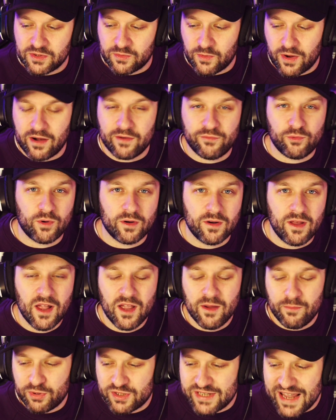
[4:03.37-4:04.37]
where everyone
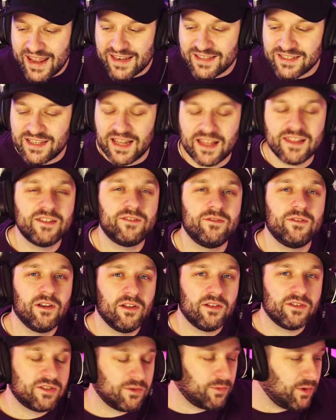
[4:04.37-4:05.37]
pretends like they're doing
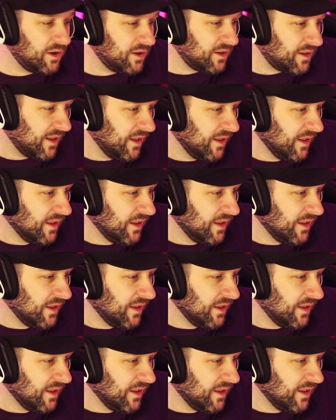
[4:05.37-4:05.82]
loads of work.